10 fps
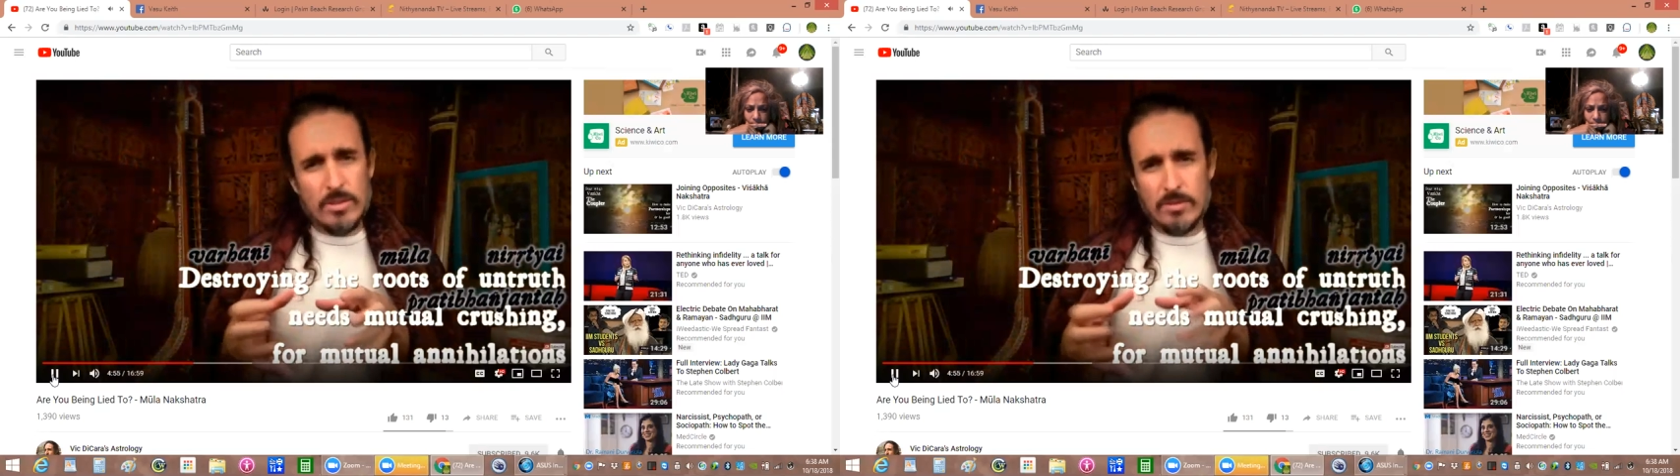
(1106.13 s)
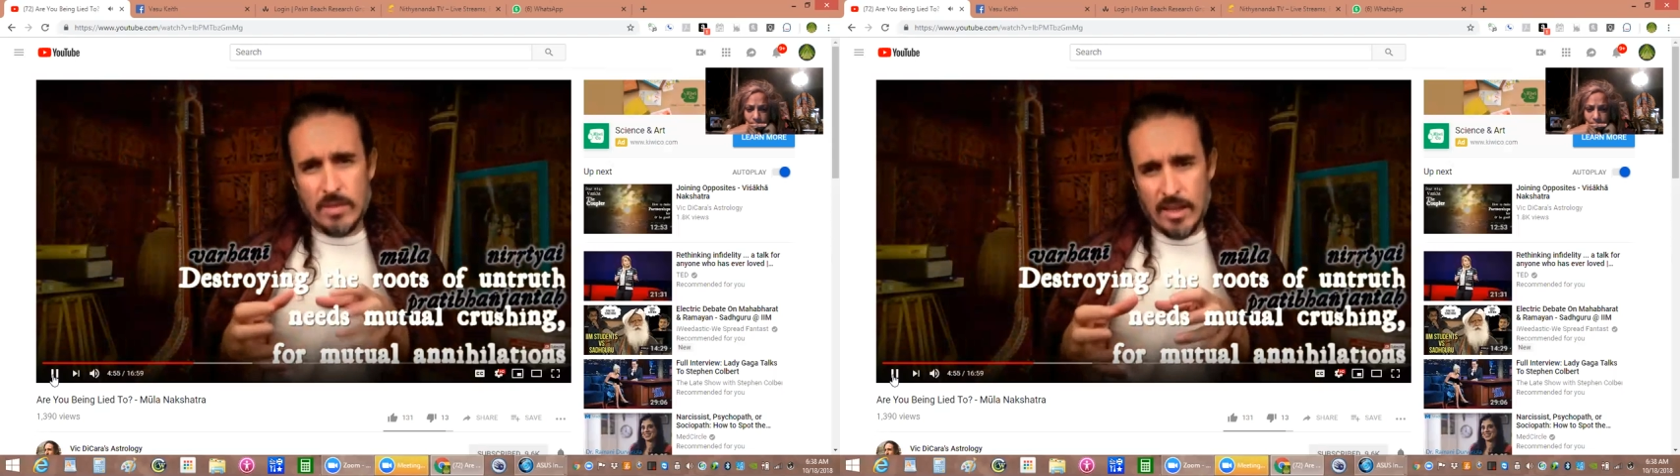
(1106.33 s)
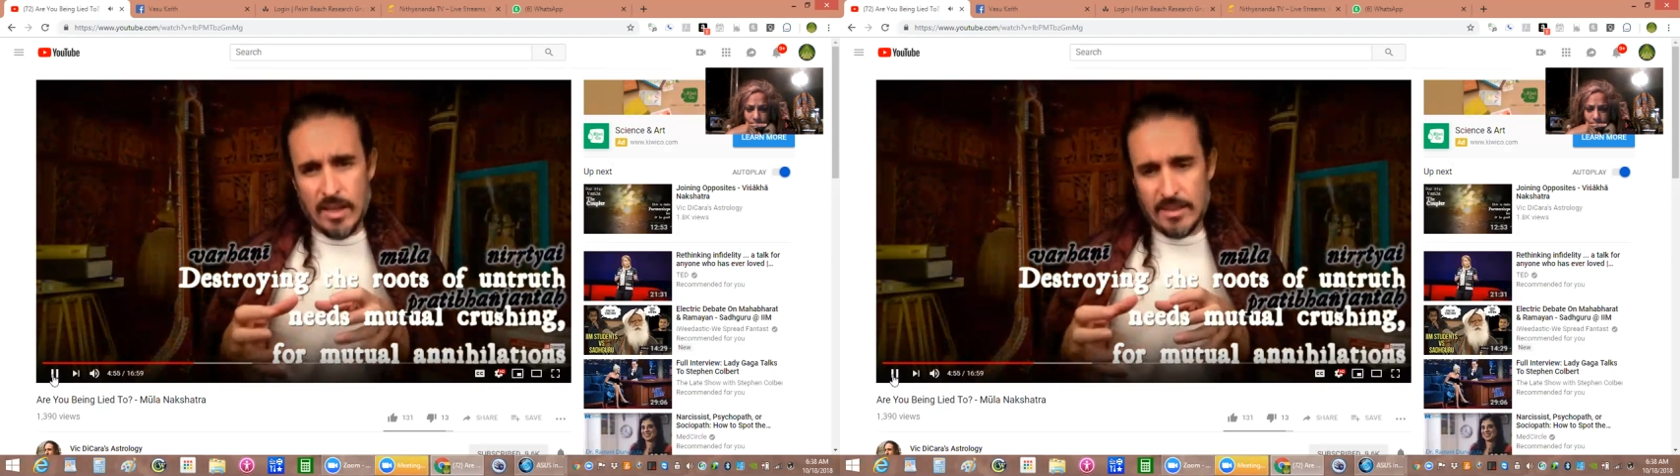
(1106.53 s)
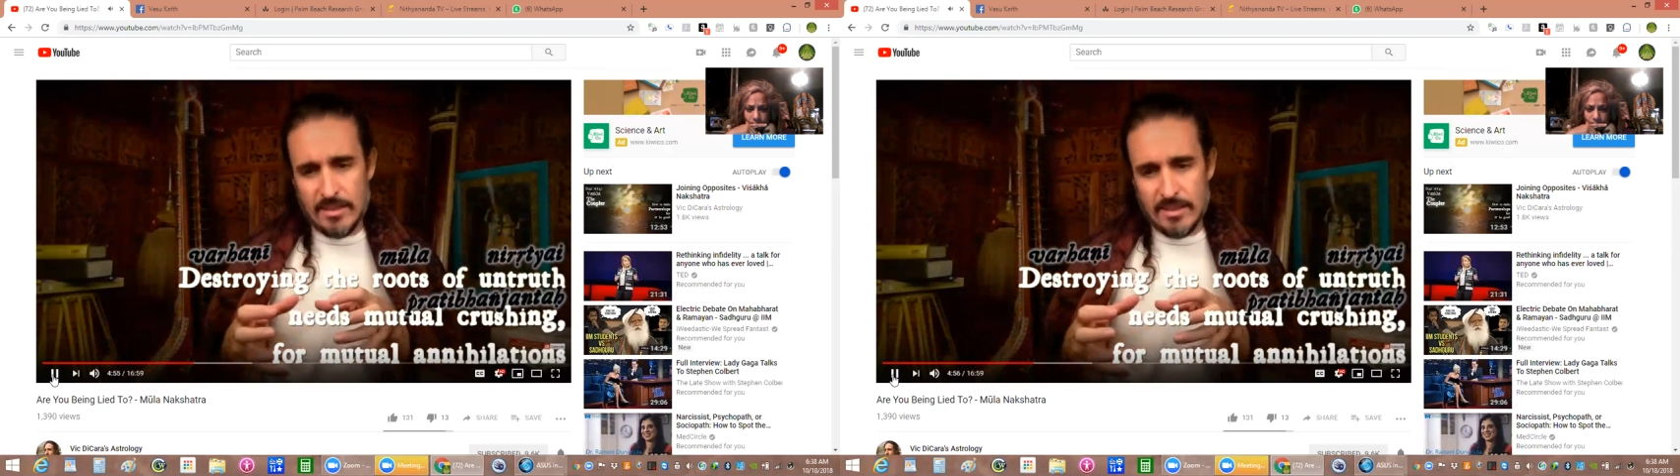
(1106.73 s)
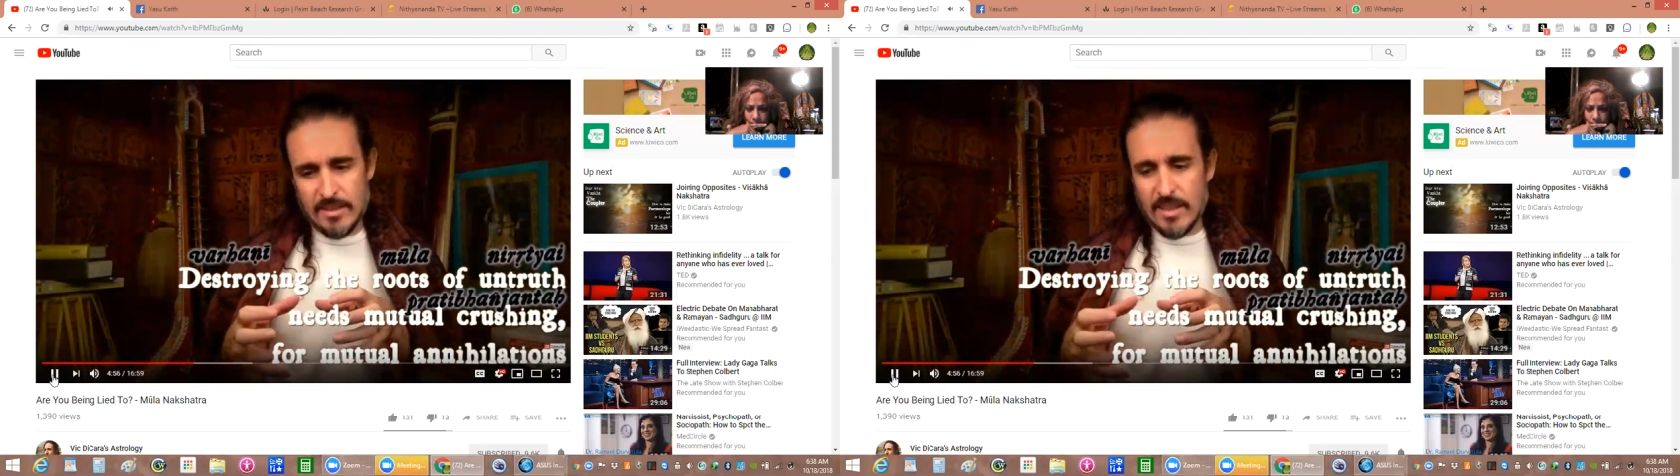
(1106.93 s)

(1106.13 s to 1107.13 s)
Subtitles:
of lies.